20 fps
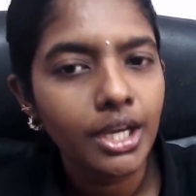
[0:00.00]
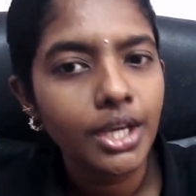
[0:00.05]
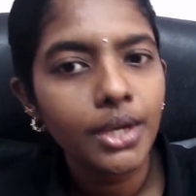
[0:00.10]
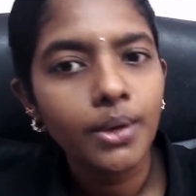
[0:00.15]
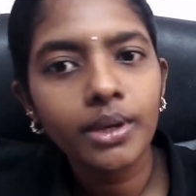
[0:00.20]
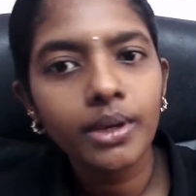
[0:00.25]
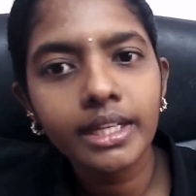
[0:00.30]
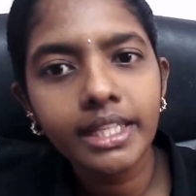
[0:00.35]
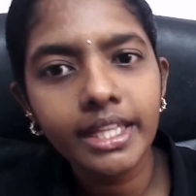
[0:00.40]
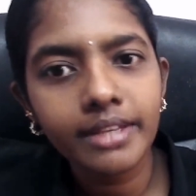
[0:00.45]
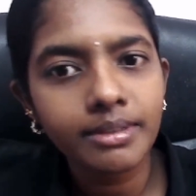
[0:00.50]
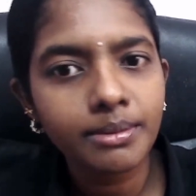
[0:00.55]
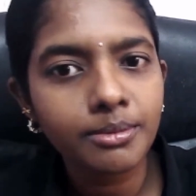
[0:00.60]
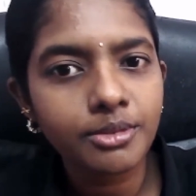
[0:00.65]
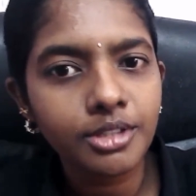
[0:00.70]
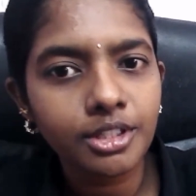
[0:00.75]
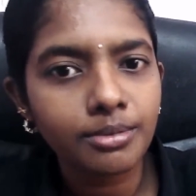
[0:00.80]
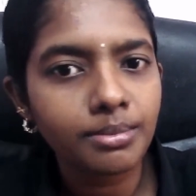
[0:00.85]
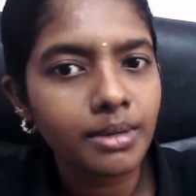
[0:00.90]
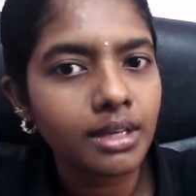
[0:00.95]
You can give them
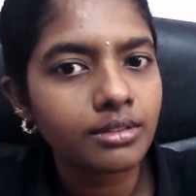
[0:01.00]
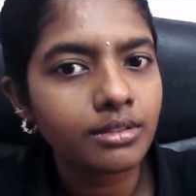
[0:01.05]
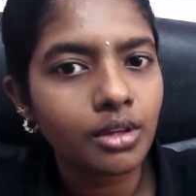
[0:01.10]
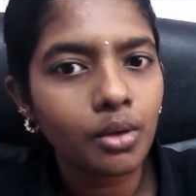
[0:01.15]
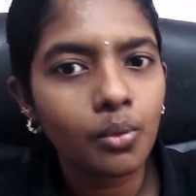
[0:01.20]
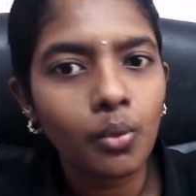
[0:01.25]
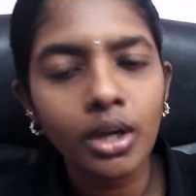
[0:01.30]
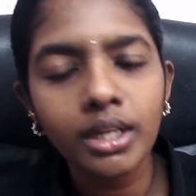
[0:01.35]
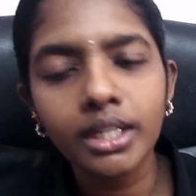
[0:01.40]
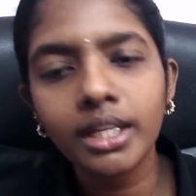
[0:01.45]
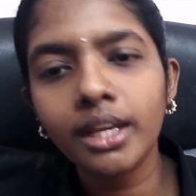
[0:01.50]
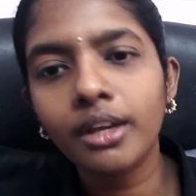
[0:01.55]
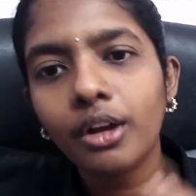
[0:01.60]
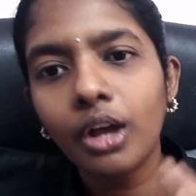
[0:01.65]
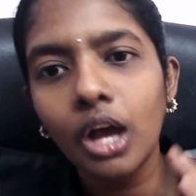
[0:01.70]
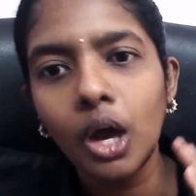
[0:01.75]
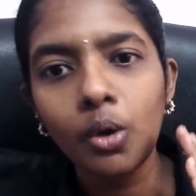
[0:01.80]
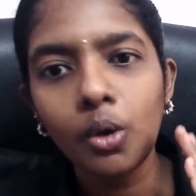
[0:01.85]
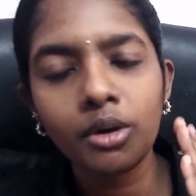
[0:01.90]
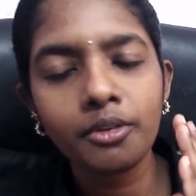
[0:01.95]
6 months or 1 year or
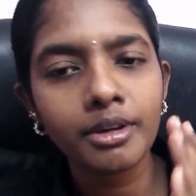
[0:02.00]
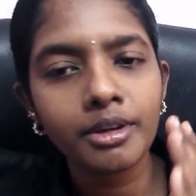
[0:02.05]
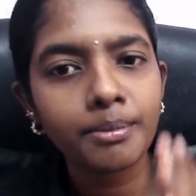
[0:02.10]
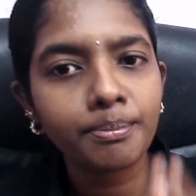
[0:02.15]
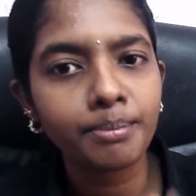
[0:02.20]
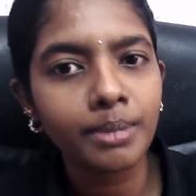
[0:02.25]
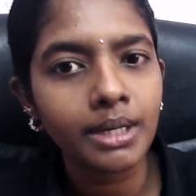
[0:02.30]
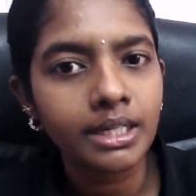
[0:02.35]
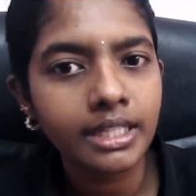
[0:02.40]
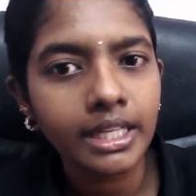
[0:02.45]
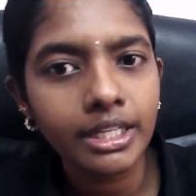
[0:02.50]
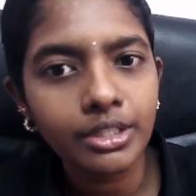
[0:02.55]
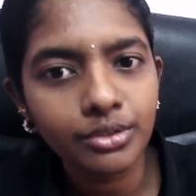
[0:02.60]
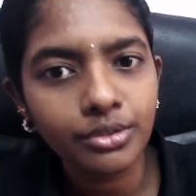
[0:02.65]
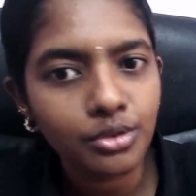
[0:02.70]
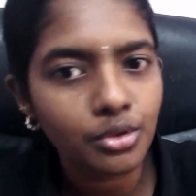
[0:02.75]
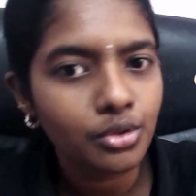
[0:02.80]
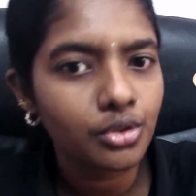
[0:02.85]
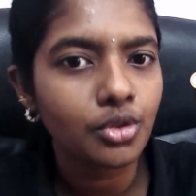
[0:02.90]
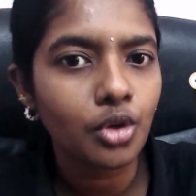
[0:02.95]
however pertains
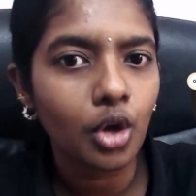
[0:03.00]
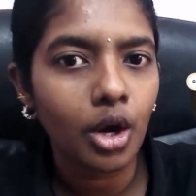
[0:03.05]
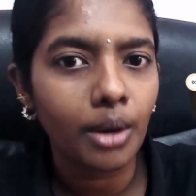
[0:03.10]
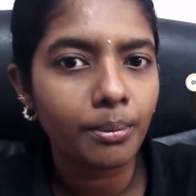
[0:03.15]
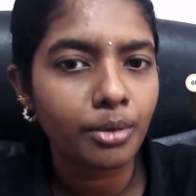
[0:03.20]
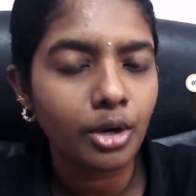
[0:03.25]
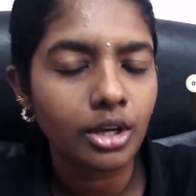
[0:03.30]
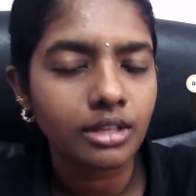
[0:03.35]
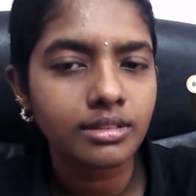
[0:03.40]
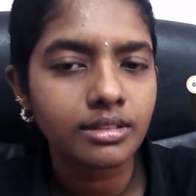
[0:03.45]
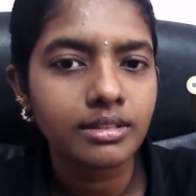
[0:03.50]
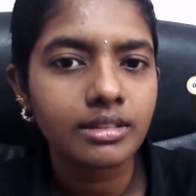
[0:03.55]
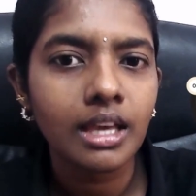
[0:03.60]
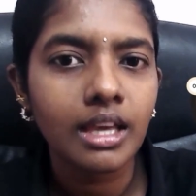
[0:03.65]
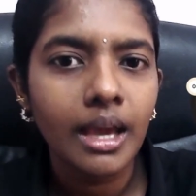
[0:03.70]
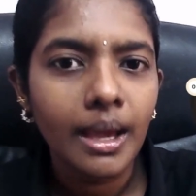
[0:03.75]
to your process.